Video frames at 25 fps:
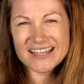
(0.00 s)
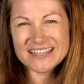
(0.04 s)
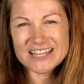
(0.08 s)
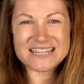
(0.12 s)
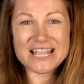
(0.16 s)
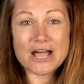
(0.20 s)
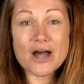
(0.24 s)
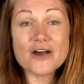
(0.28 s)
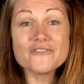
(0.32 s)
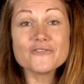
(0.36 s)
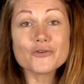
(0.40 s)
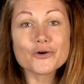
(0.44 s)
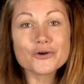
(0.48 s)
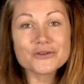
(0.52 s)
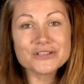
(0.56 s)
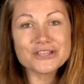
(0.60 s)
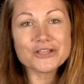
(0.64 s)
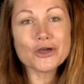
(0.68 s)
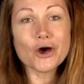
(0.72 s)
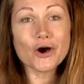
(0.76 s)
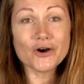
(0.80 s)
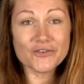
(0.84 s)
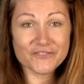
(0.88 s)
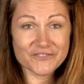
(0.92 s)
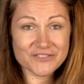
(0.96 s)
Now, I've
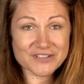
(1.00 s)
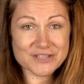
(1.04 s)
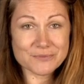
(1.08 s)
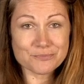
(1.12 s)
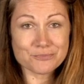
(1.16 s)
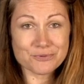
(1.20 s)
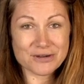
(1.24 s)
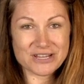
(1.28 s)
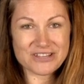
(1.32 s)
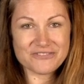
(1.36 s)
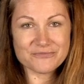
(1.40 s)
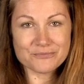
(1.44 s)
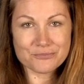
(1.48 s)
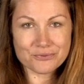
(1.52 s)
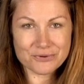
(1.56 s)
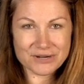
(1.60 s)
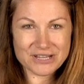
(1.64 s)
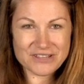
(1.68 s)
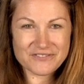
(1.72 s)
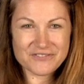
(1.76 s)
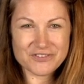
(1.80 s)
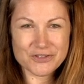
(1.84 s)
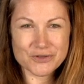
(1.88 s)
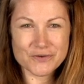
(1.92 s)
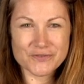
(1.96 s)
already offered a brief
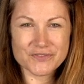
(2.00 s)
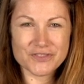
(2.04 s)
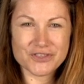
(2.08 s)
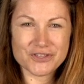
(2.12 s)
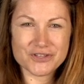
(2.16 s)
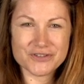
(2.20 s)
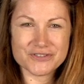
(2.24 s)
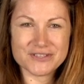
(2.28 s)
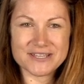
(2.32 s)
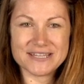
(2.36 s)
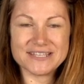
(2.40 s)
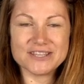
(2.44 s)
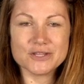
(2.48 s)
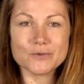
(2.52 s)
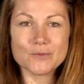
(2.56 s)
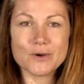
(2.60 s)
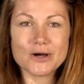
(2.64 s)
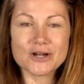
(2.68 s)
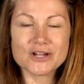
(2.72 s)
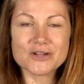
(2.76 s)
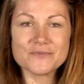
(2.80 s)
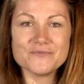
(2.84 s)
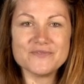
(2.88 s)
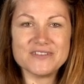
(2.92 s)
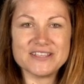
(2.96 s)
preview of the unit in the
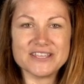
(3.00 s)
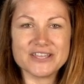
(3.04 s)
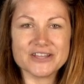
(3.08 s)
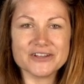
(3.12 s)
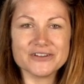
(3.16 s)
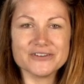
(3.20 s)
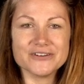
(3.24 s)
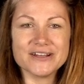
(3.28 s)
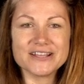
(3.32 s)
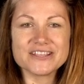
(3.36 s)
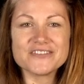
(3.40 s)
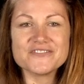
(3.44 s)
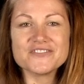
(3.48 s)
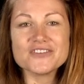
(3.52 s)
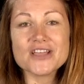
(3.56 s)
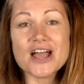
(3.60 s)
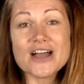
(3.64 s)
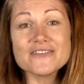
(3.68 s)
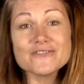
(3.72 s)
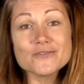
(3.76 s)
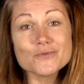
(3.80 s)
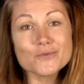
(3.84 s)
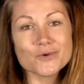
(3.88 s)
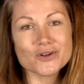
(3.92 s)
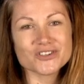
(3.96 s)
welcome video, and if you
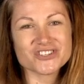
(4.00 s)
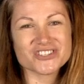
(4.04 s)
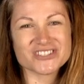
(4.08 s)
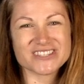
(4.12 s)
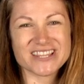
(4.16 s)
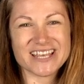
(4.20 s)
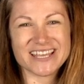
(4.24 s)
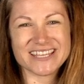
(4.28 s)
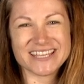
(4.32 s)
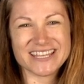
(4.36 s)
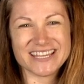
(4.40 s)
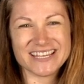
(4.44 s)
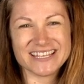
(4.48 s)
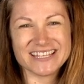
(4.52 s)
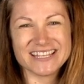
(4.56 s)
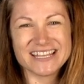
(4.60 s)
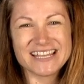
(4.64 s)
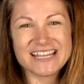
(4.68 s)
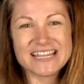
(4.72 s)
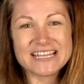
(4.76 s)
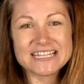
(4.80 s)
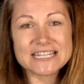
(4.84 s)
haven't watched that yet,